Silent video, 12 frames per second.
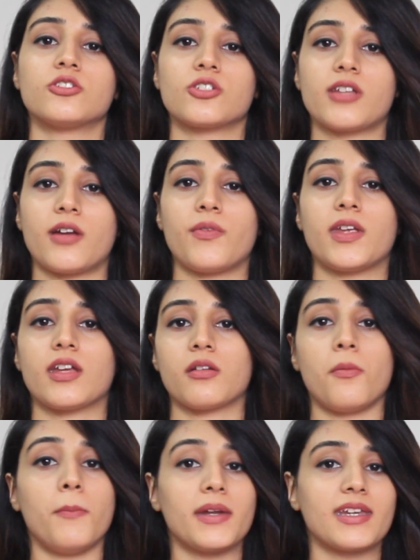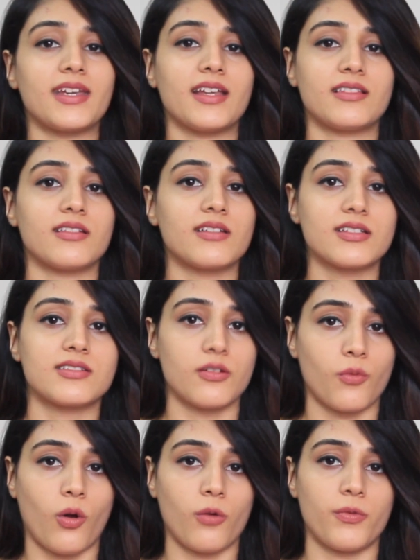so that we can mitigate the
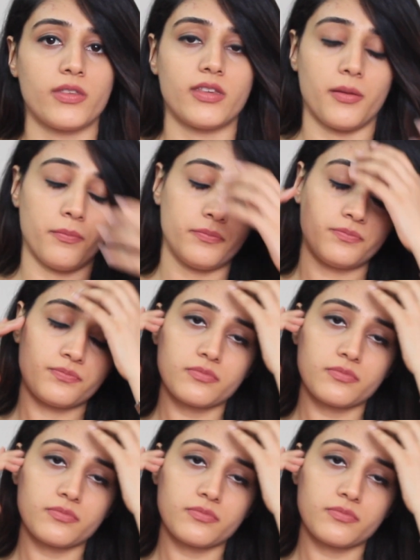risks involved with them.